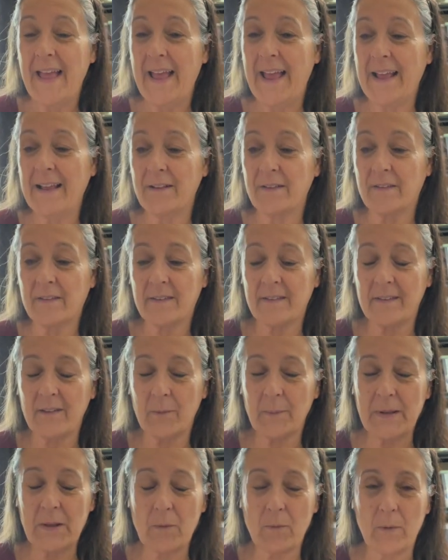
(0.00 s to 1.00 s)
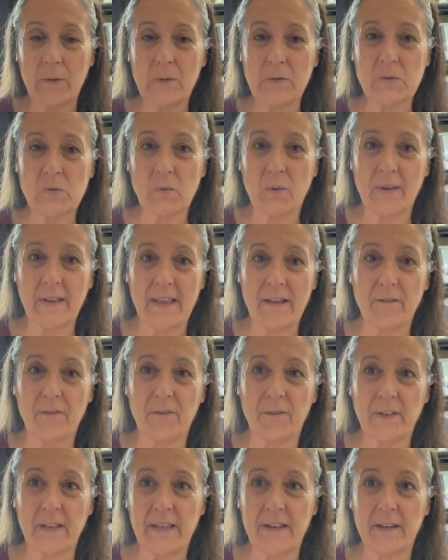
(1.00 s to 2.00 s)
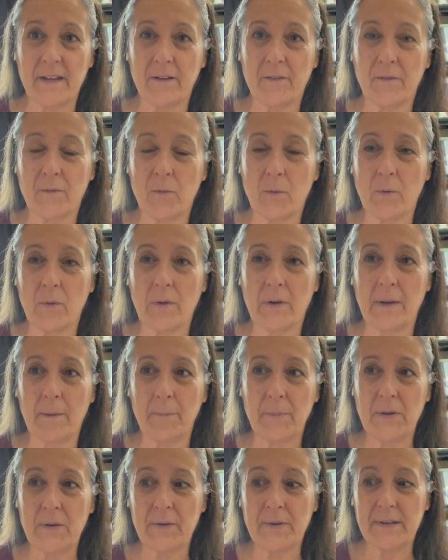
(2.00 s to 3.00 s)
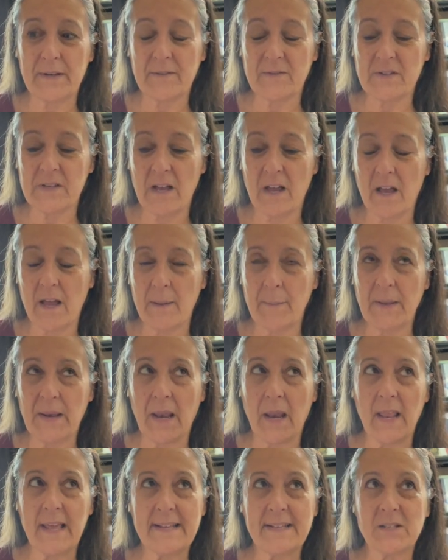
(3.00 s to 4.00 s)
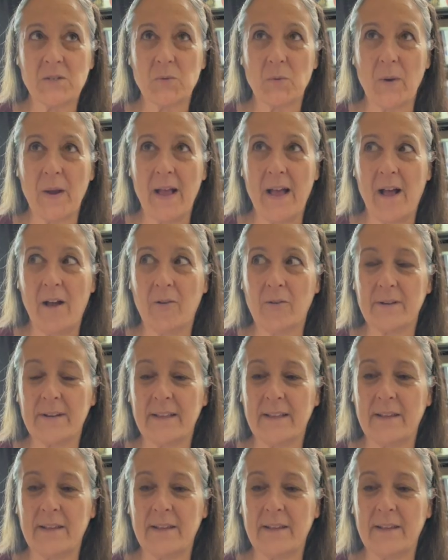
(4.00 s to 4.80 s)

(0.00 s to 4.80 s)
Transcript: And so many roads were like flooded for a period of time, and lights were out.